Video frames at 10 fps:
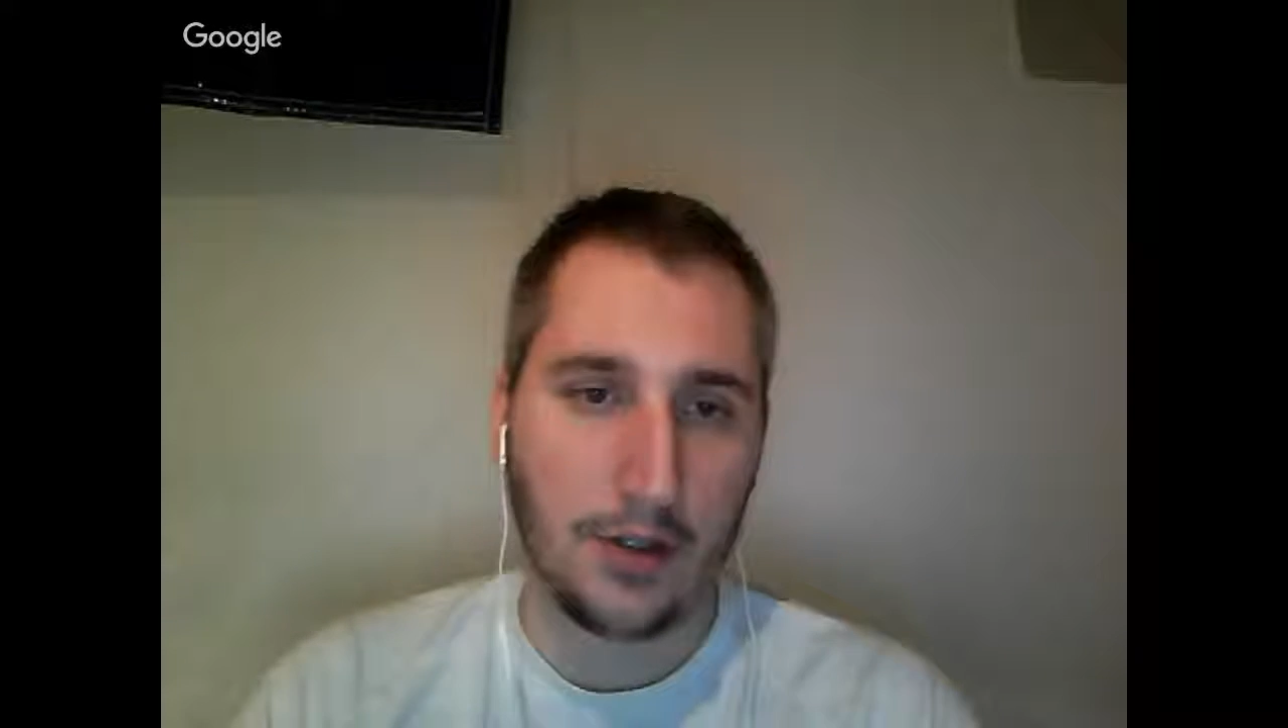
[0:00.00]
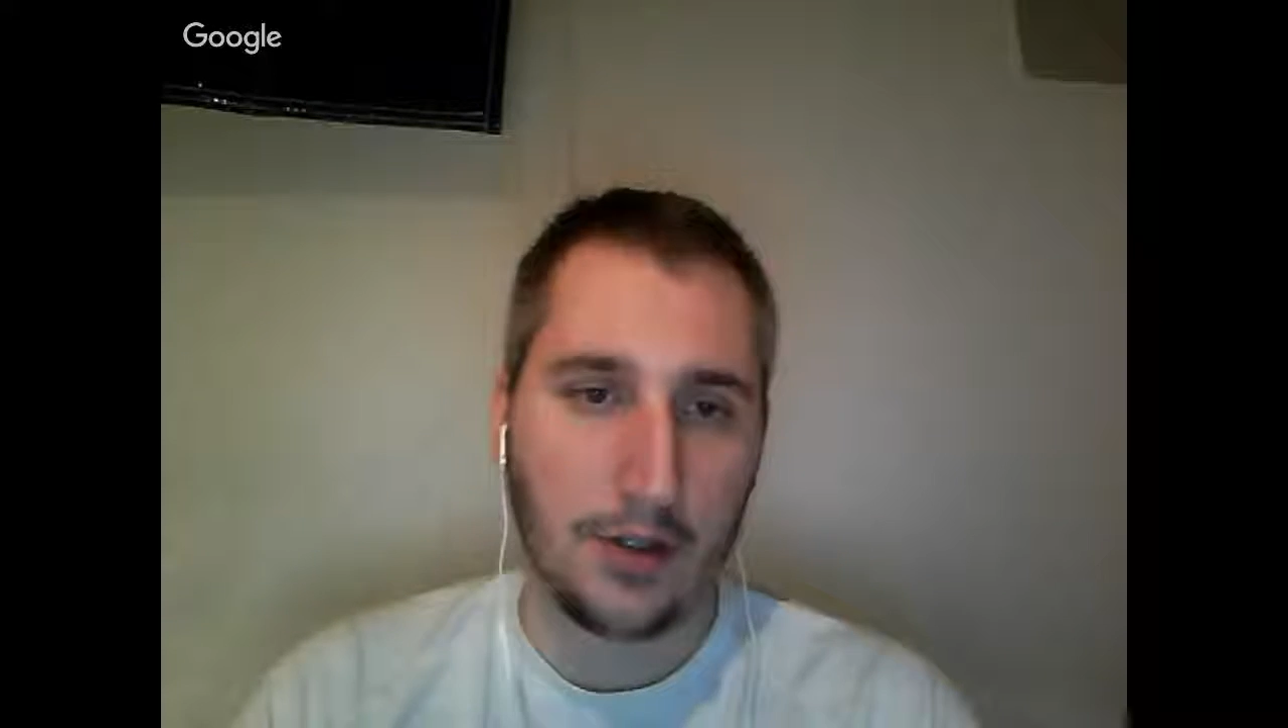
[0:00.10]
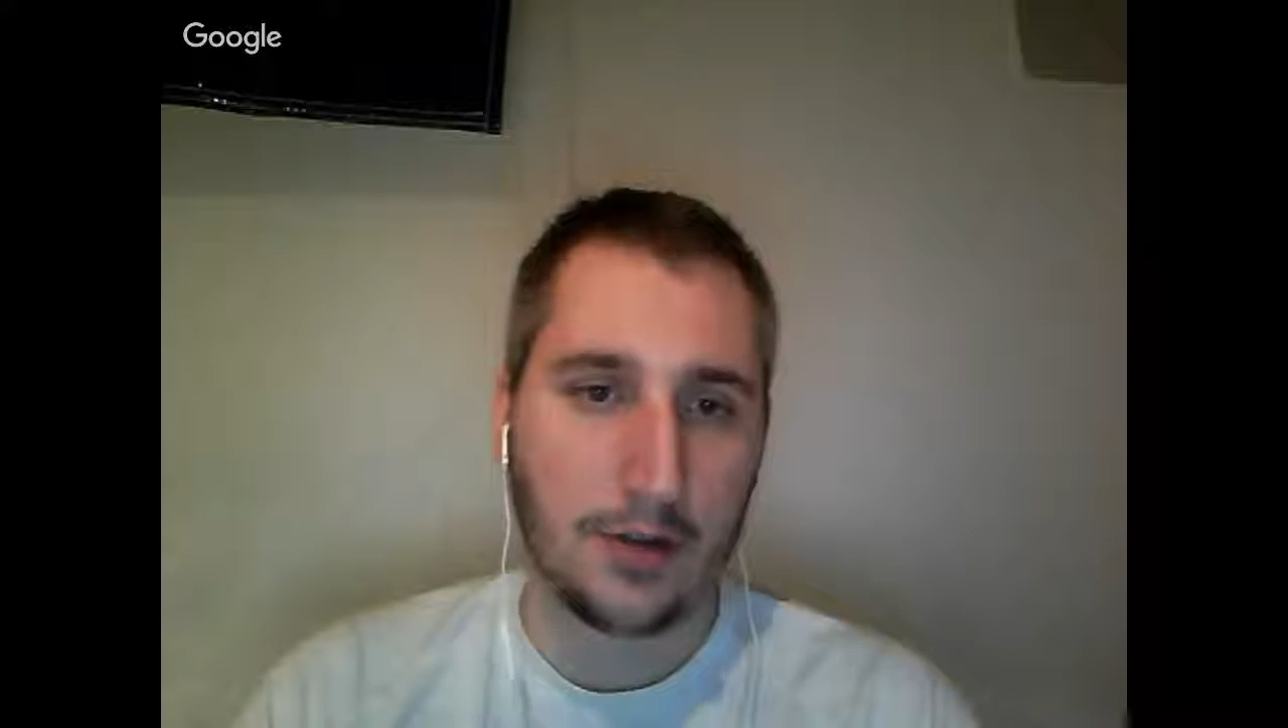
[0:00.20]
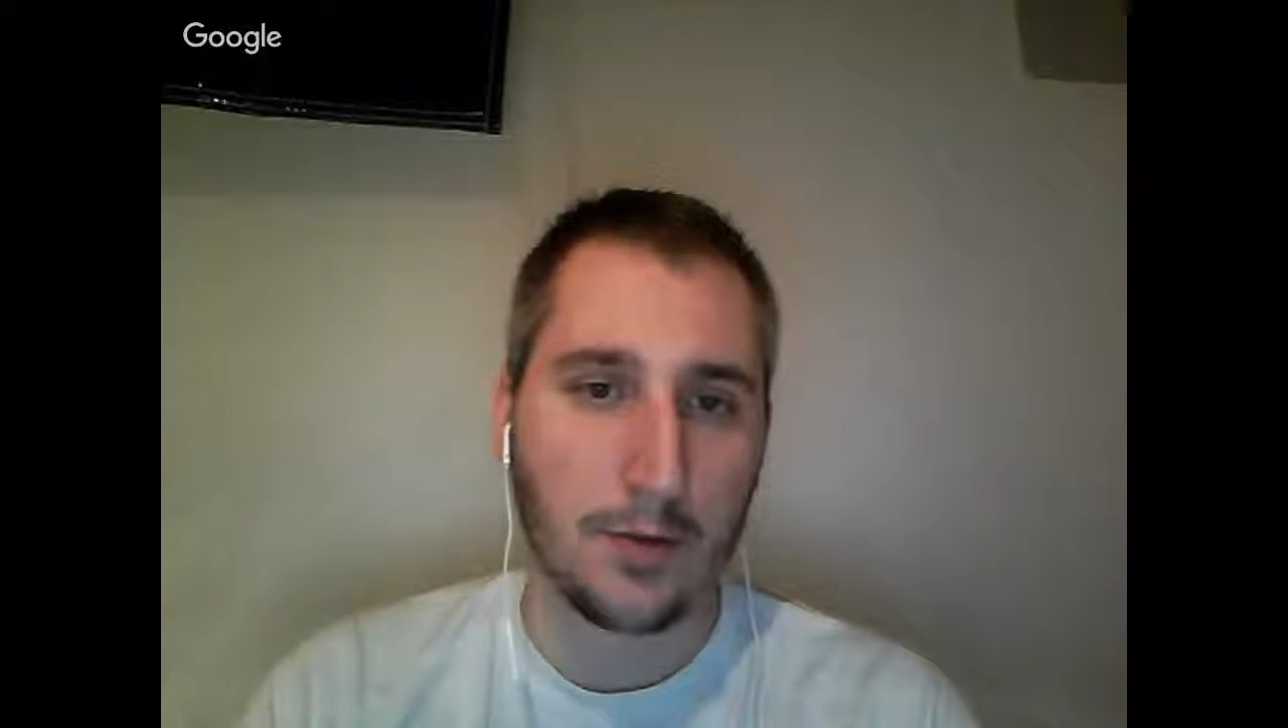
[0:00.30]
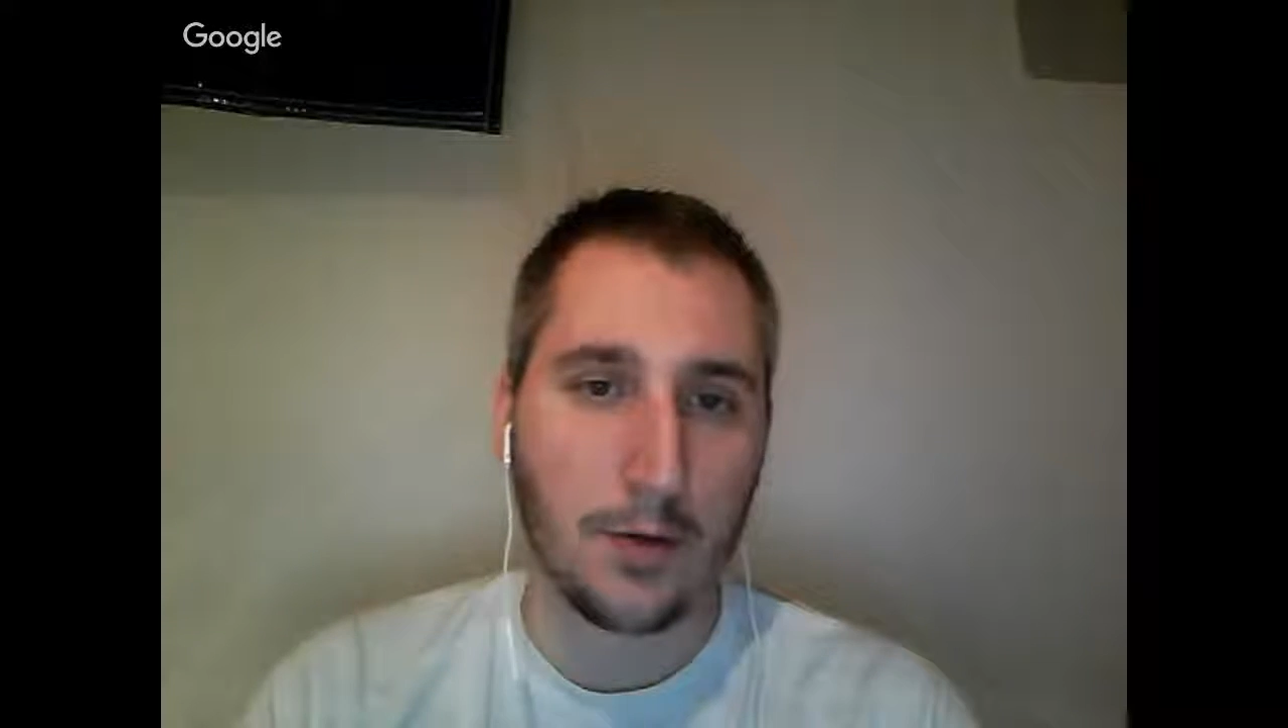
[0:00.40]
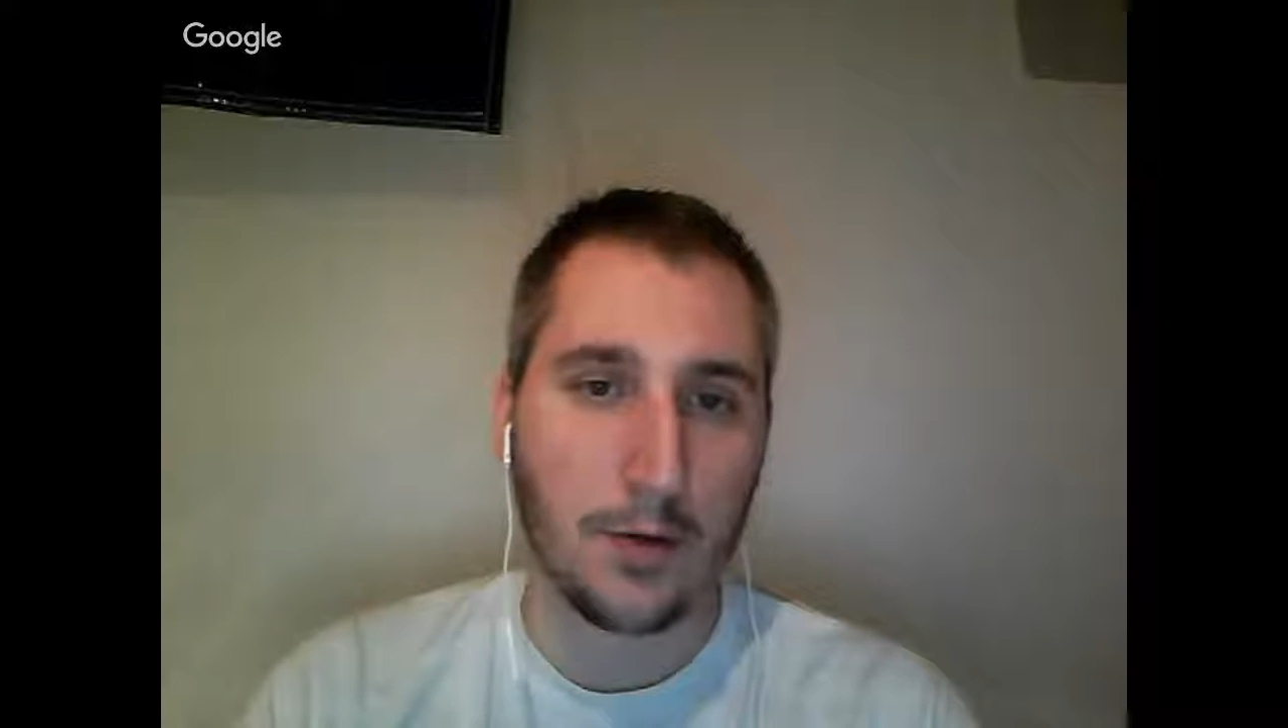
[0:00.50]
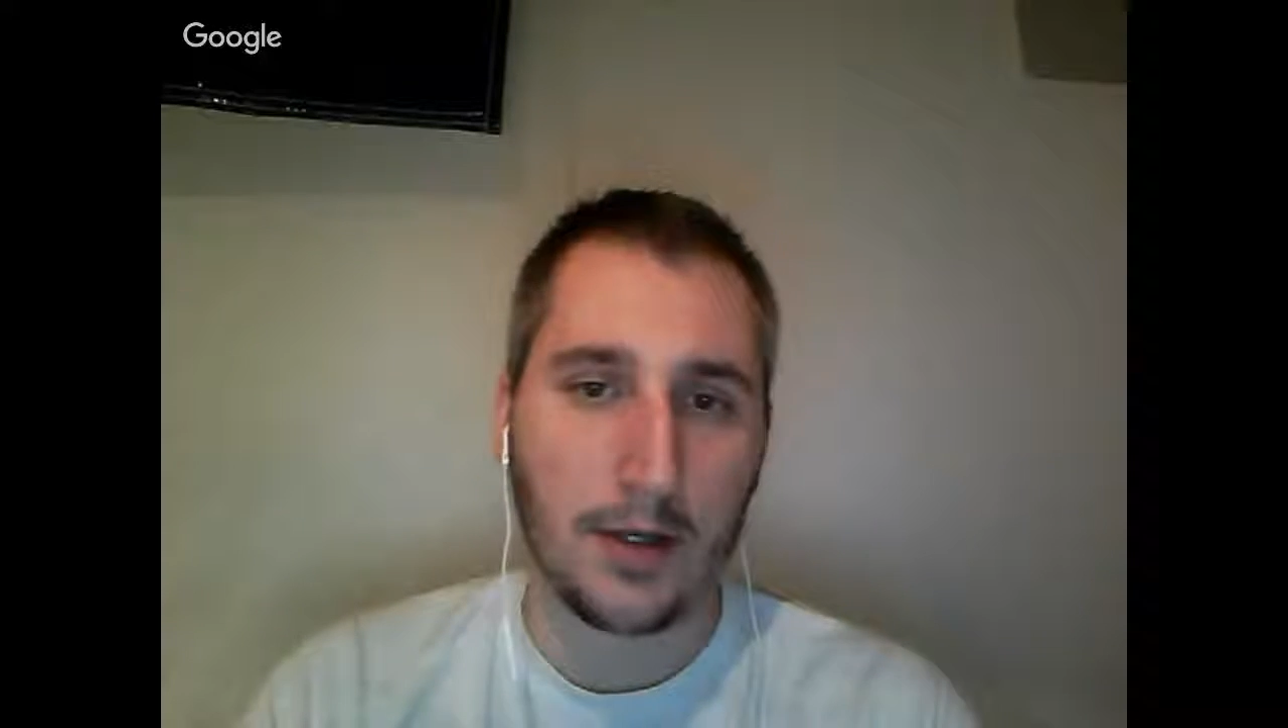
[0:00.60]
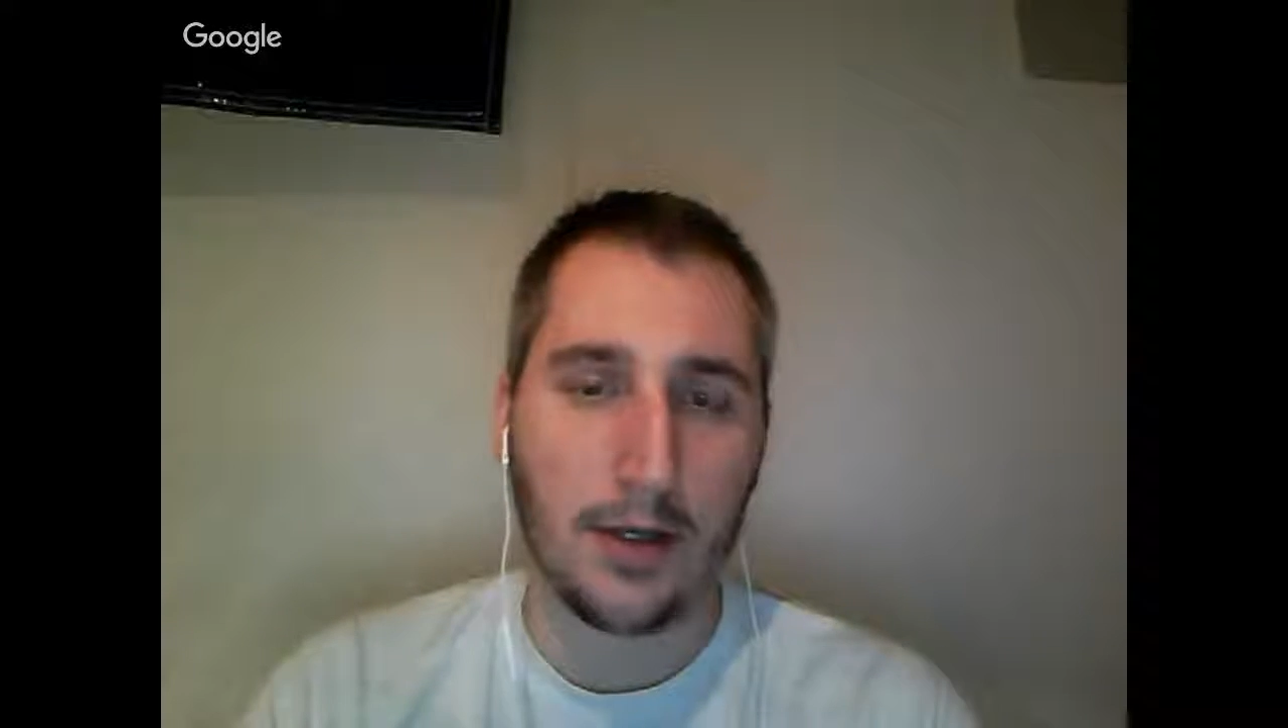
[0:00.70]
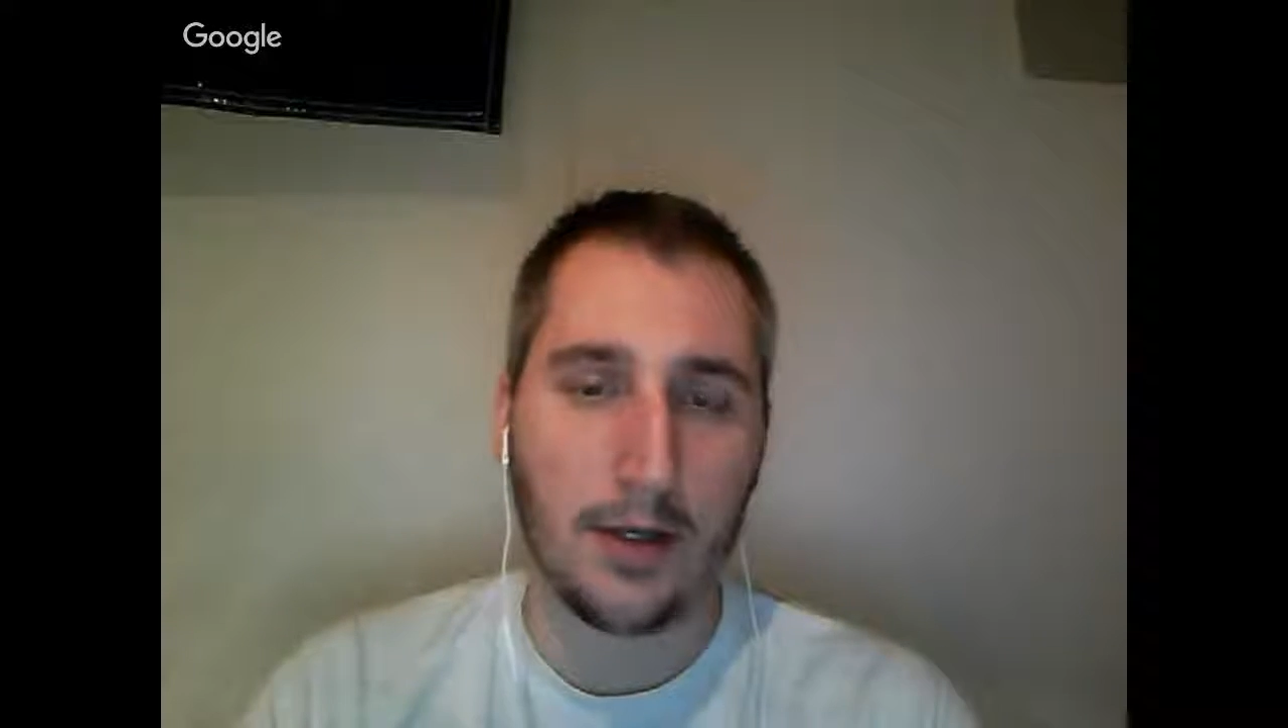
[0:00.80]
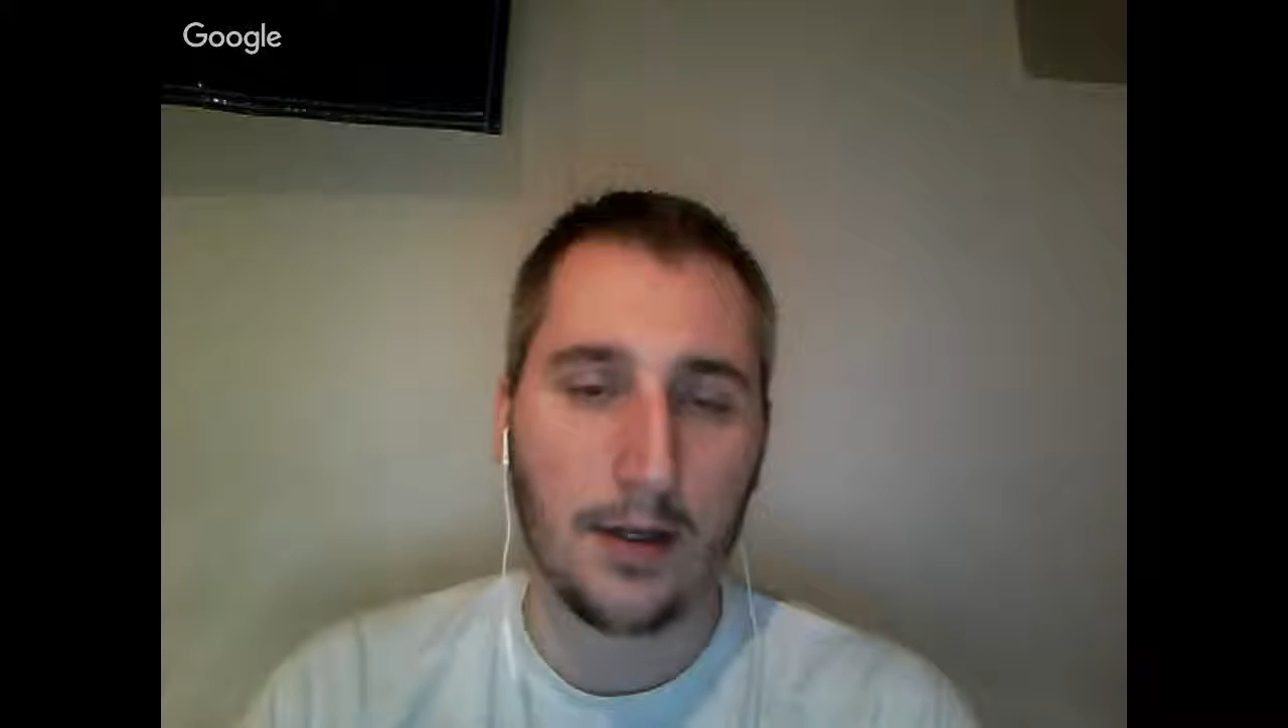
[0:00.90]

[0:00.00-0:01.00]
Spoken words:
year as a rookie.